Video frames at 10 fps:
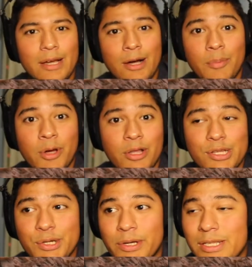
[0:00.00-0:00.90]
hope you all
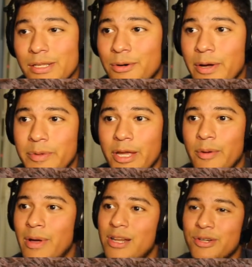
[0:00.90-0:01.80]
enjoyed this little update
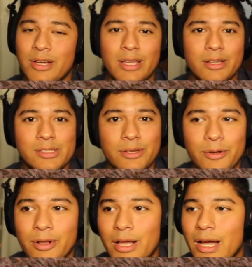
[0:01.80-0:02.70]
on my truck and this
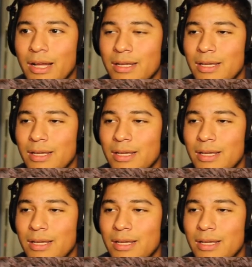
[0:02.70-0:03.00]
little uh,